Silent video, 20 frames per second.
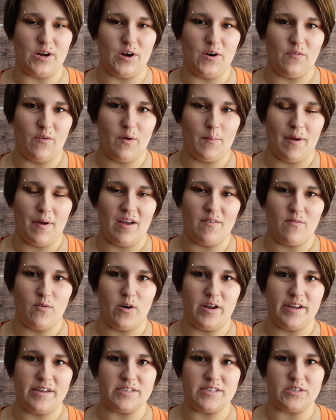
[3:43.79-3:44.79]
over my
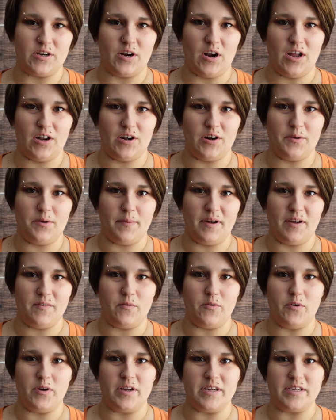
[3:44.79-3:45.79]
voice or under my
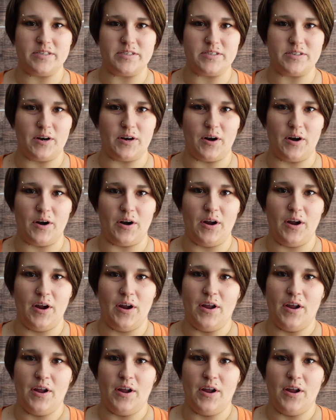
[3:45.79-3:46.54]
voice, or